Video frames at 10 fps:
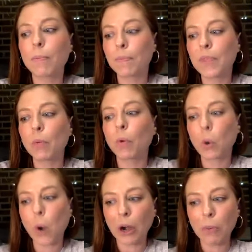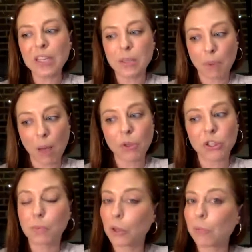the requirement to publish
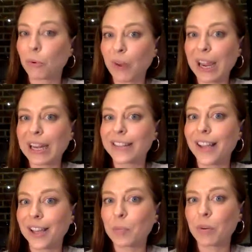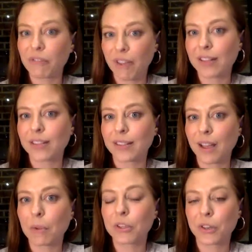a billable rate does prevent
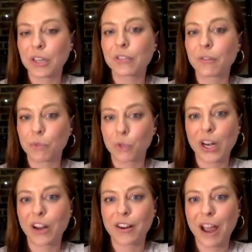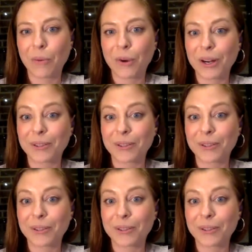some attorneys from joining our network.